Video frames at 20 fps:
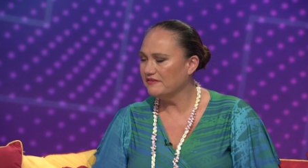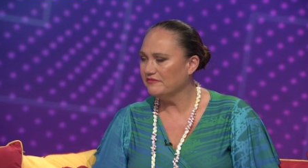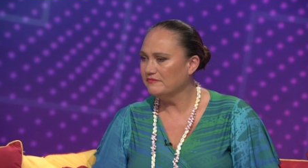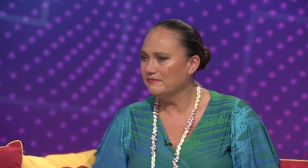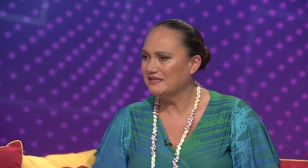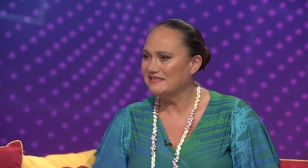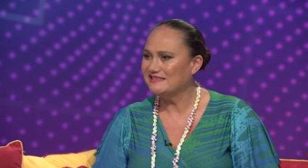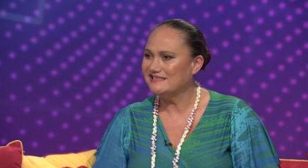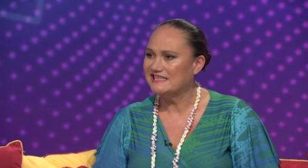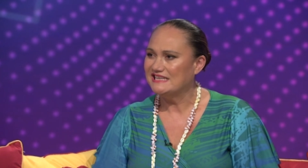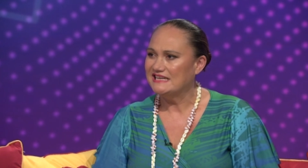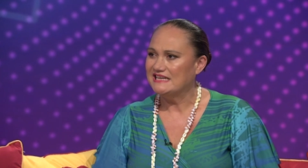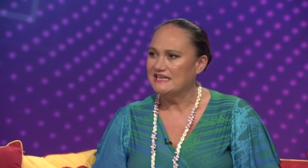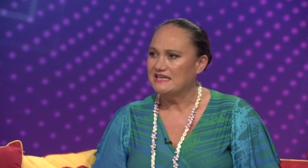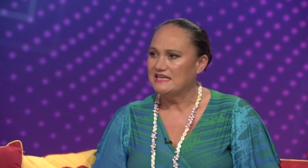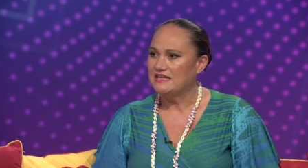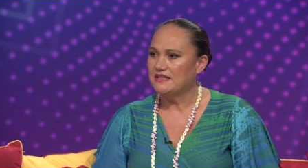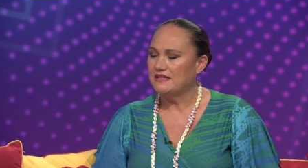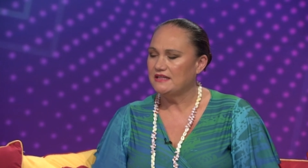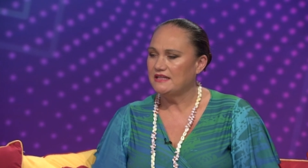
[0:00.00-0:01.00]
government.
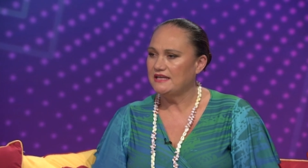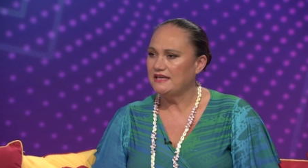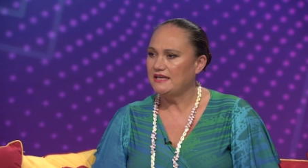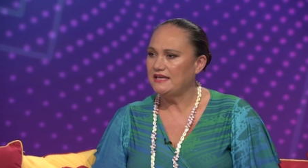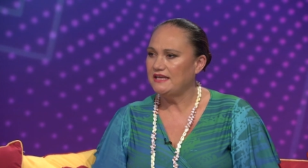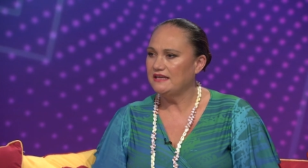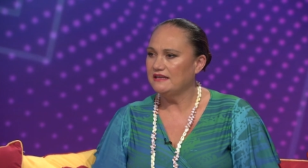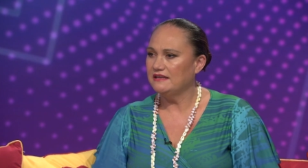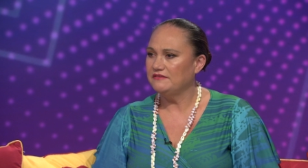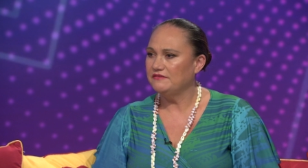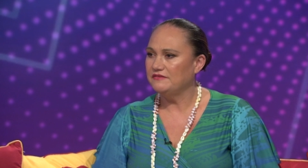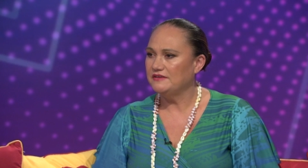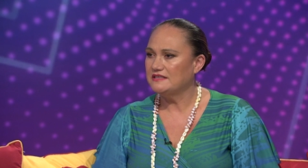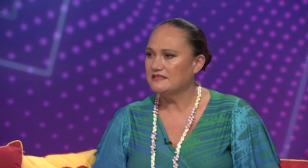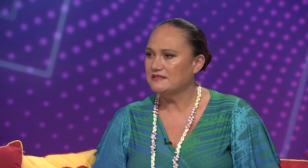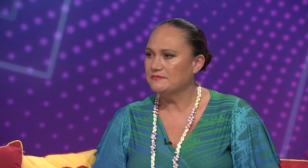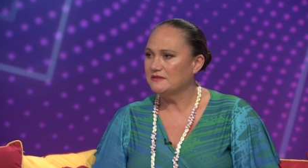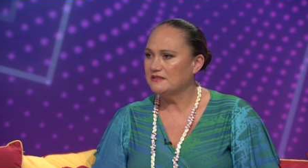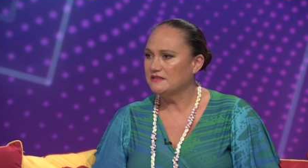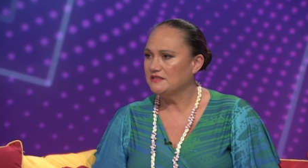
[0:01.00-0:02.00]
The
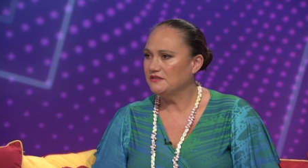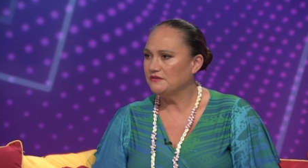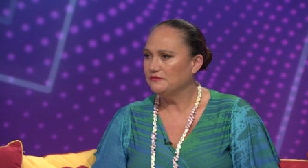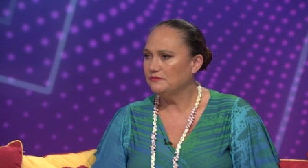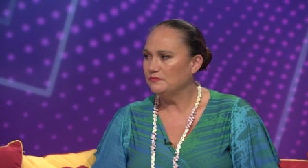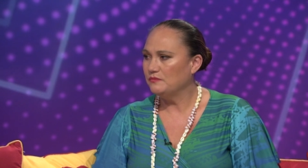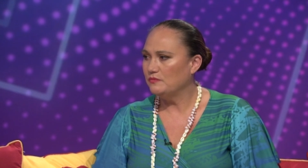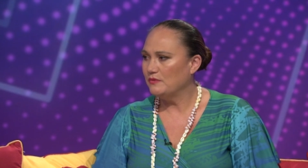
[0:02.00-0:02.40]
investment of